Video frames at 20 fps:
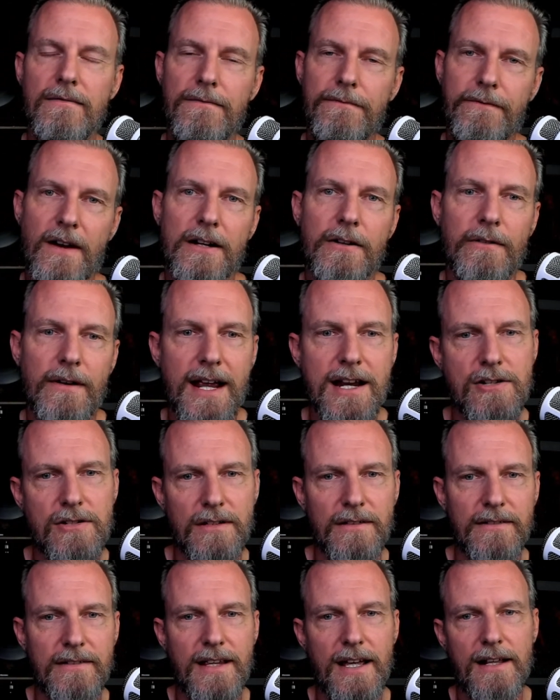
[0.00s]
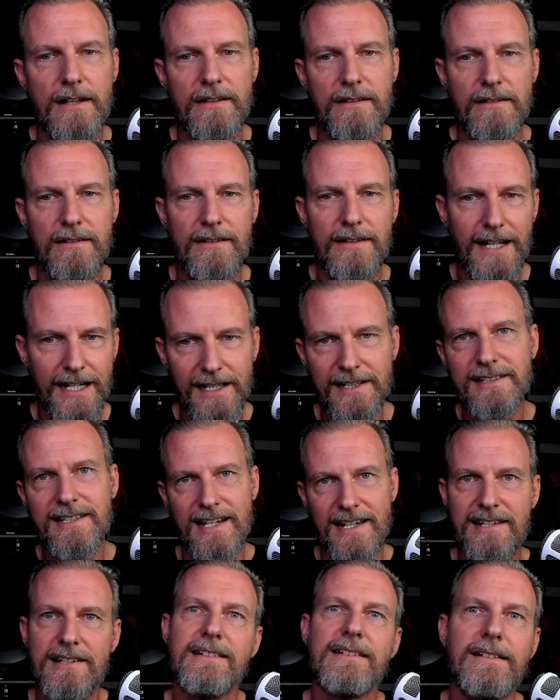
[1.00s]
Federation that it
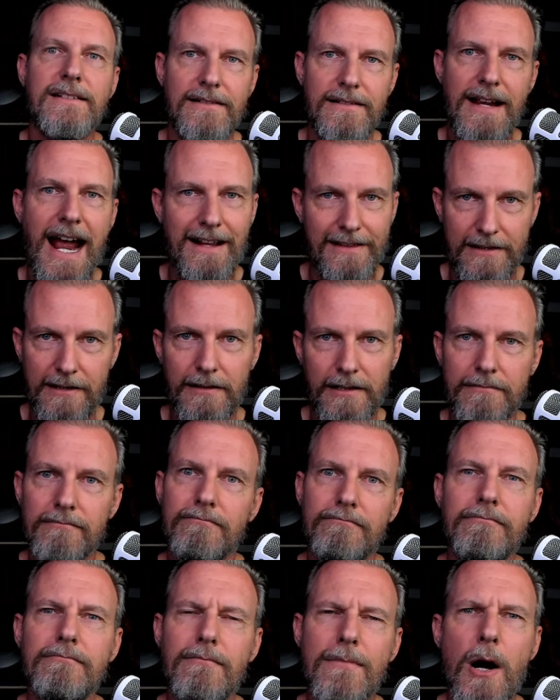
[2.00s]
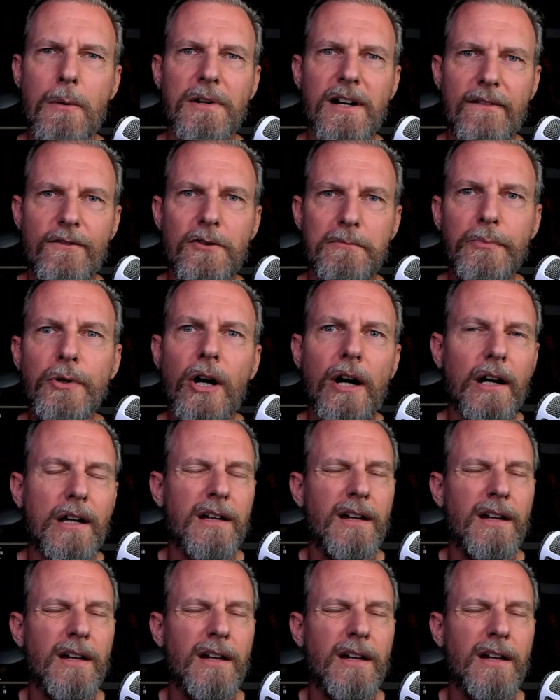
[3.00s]
exists at the moment of the book.